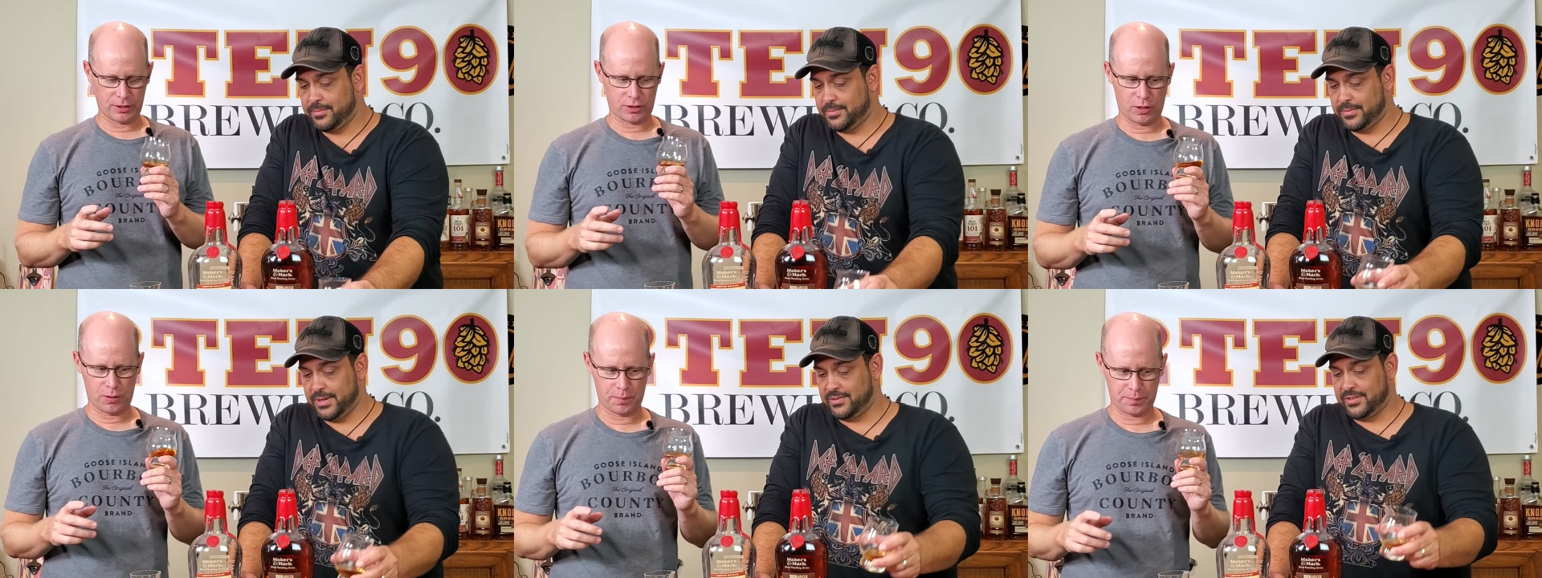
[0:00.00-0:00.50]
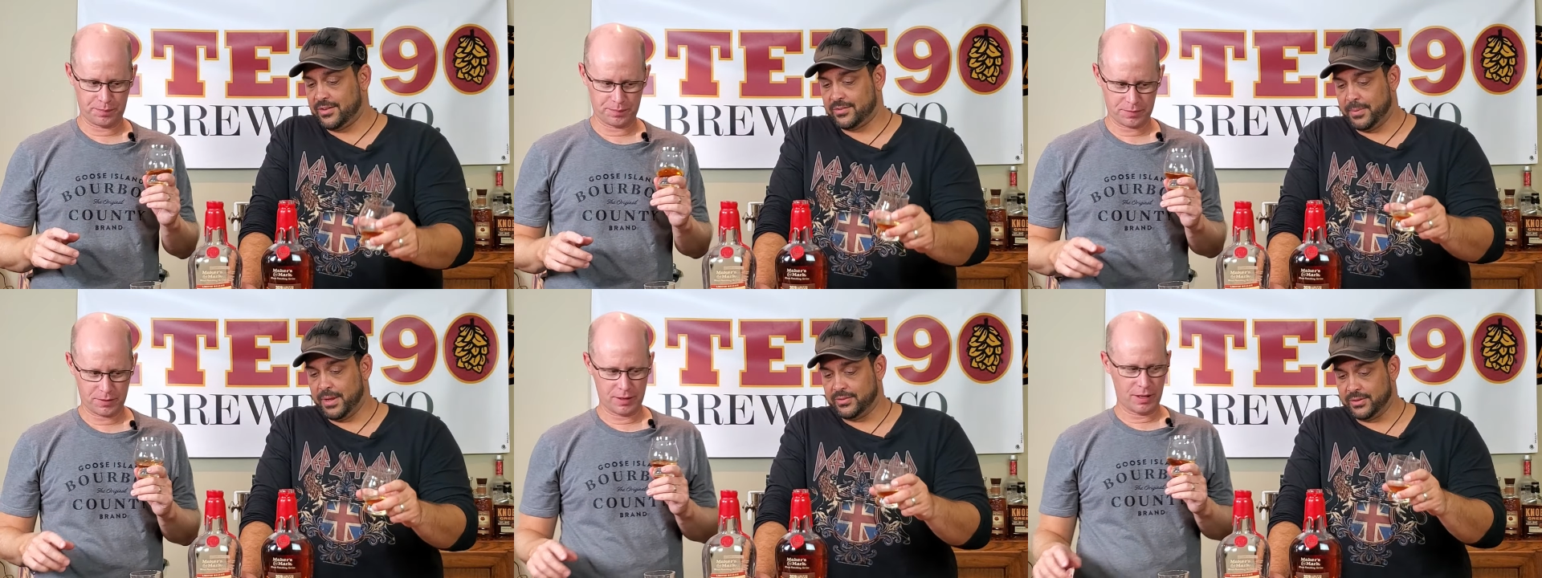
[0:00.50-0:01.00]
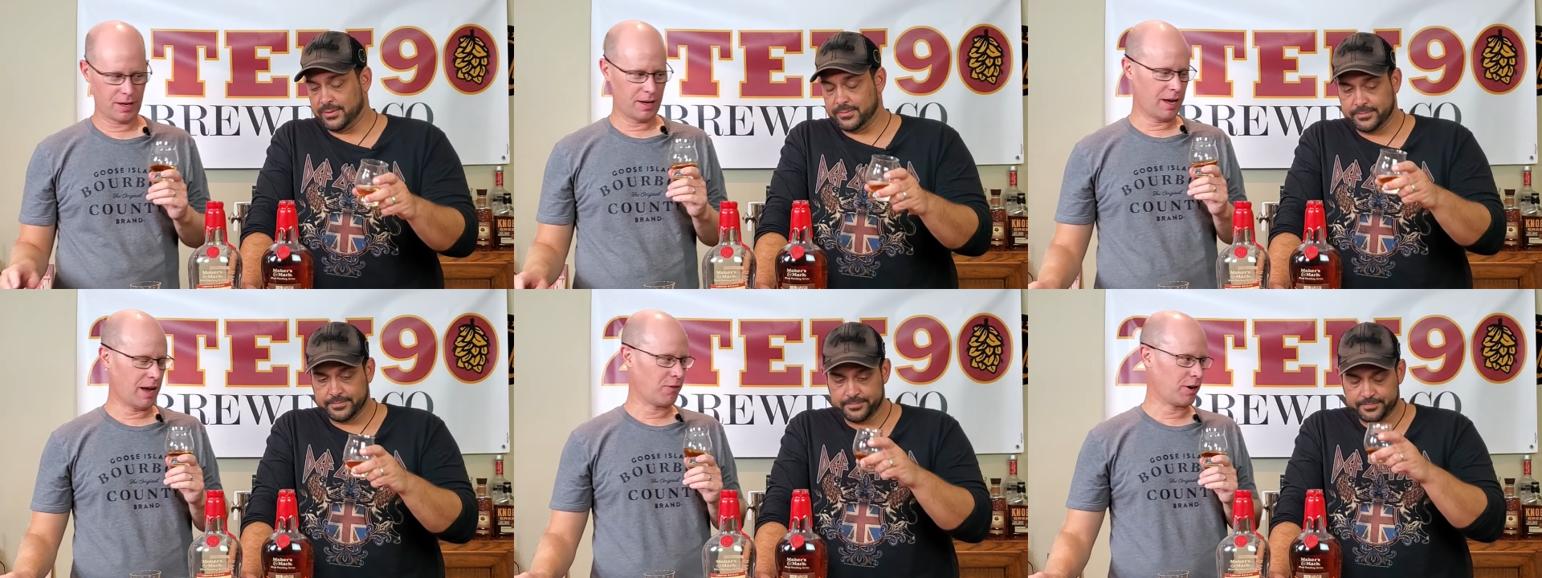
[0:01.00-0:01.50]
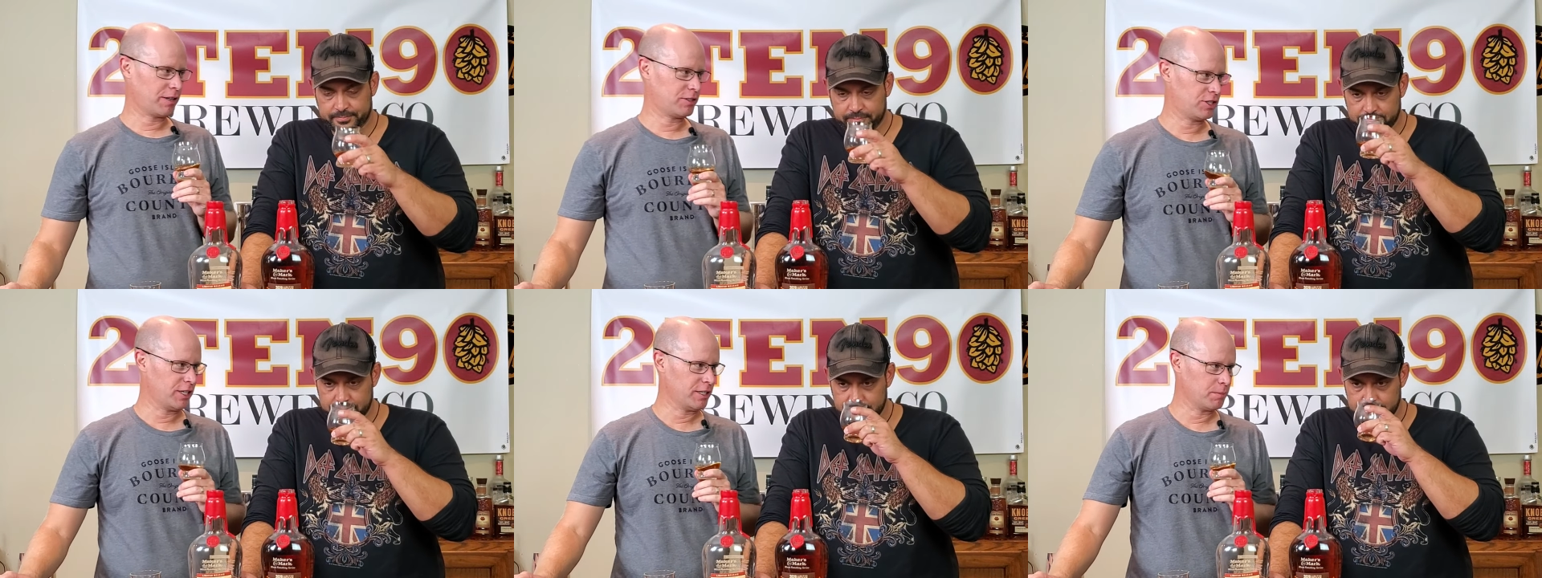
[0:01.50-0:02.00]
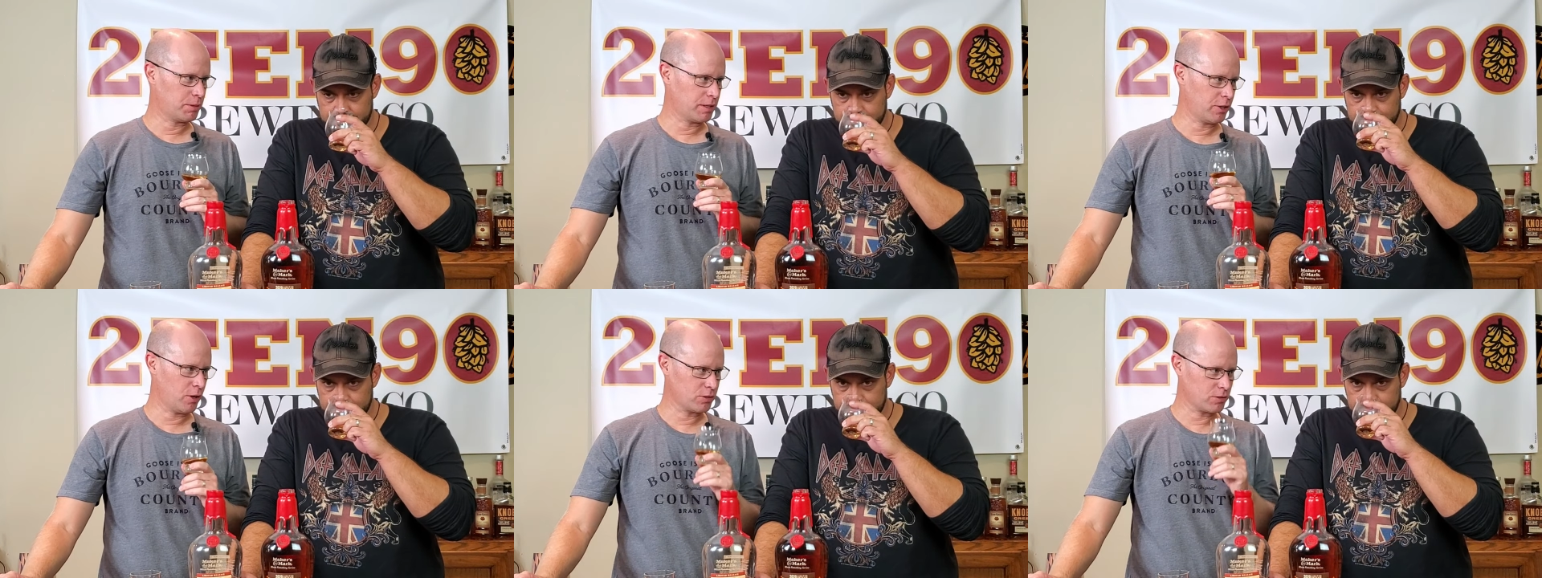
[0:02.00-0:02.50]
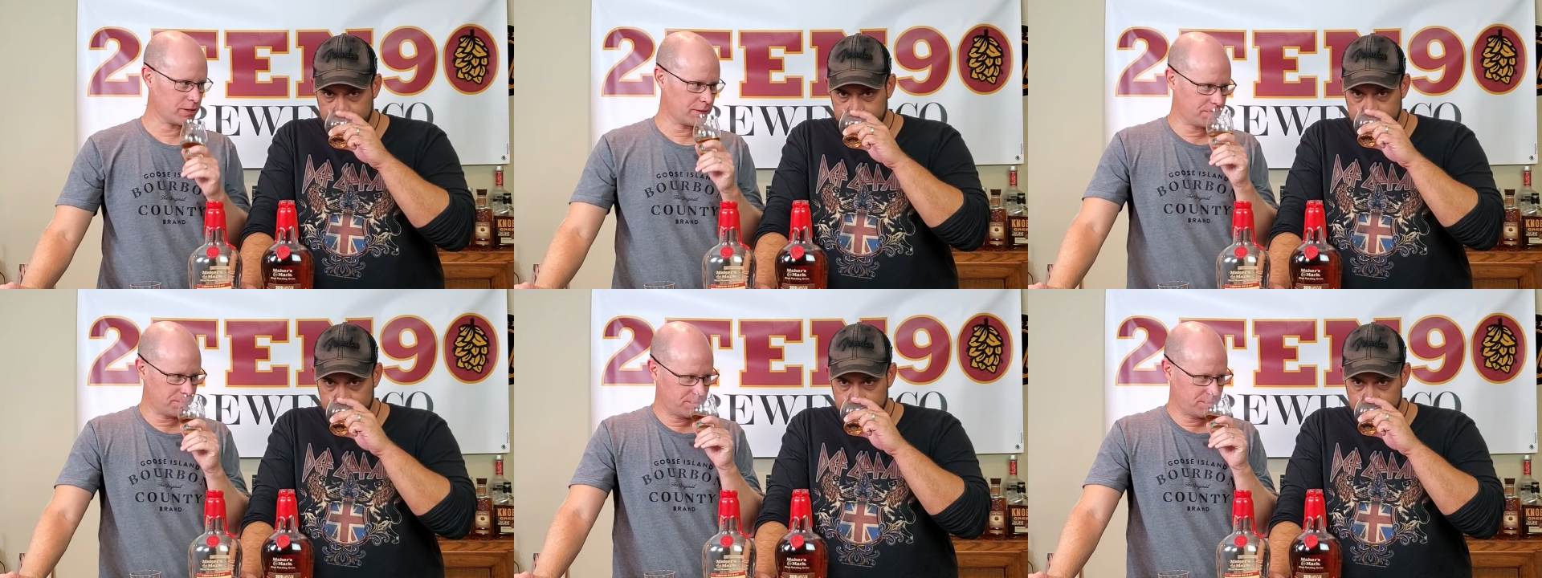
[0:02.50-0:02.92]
Speaker 1: so it sounds amazing. I've already cheated and put a nose on it.